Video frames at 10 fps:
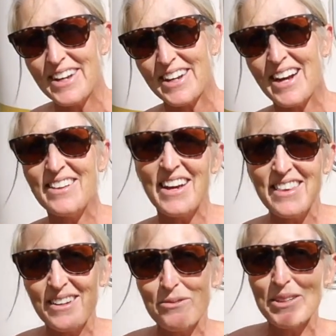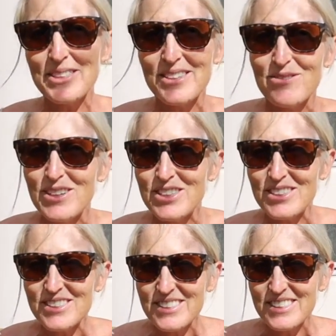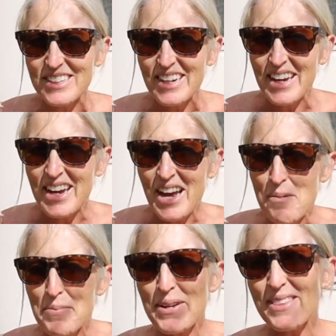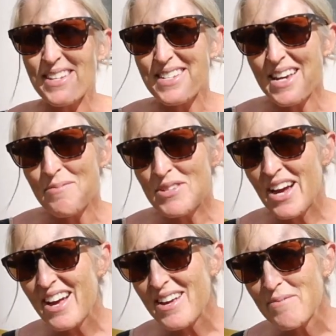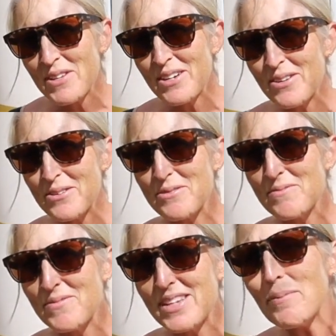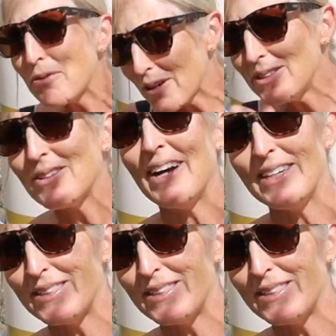Like I like the original features, but at the same time, you know, the upgrades are